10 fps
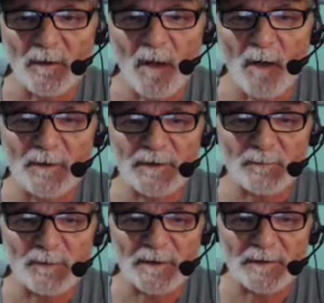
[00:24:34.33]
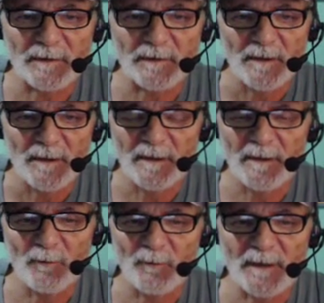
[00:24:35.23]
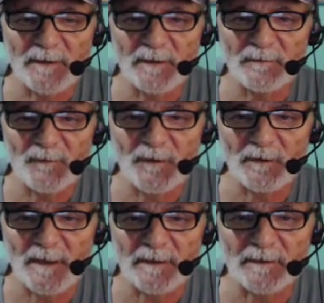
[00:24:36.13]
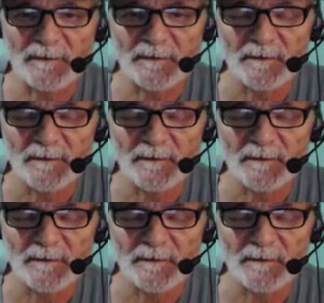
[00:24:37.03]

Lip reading: Always a blessing. Even when I didn't feel like it.